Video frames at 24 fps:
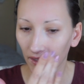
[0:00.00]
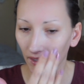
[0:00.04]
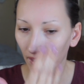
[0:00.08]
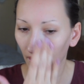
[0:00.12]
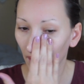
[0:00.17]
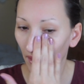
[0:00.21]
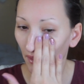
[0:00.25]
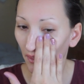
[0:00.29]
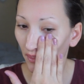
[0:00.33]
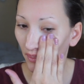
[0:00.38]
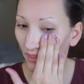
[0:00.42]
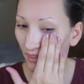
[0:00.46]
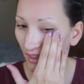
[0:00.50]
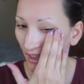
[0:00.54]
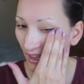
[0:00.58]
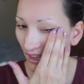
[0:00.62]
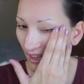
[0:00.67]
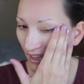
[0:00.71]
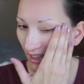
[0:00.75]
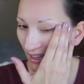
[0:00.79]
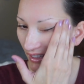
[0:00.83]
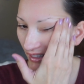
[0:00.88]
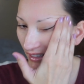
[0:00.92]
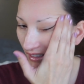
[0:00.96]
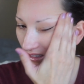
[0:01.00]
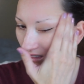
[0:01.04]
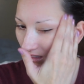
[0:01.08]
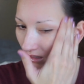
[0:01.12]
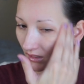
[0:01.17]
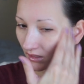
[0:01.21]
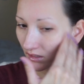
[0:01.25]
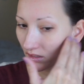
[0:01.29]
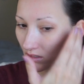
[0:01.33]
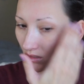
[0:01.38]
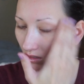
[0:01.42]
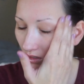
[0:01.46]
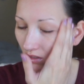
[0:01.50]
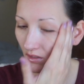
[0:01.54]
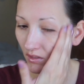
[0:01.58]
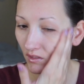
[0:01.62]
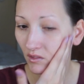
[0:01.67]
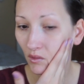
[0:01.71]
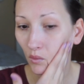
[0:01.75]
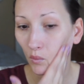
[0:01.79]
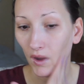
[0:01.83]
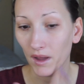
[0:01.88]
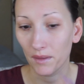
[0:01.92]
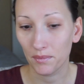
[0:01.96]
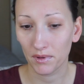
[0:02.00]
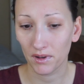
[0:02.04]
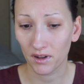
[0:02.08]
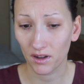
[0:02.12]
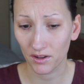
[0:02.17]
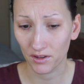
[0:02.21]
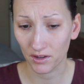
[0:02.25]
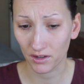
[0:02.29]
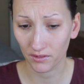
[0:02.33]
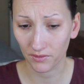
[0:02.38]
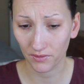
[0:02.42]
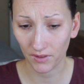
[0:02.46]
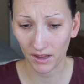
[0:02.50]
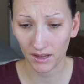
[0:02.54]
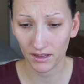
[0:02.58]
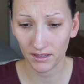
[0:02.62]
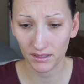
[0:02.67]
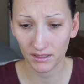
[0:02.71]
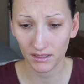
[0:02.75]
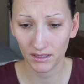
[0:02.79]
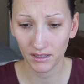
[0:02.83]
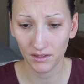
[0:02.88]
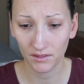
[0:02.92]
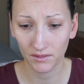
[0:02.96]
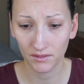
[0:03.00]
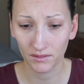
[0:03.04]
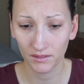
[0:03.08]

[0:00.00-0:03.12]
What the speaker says: and then wipe it on your face.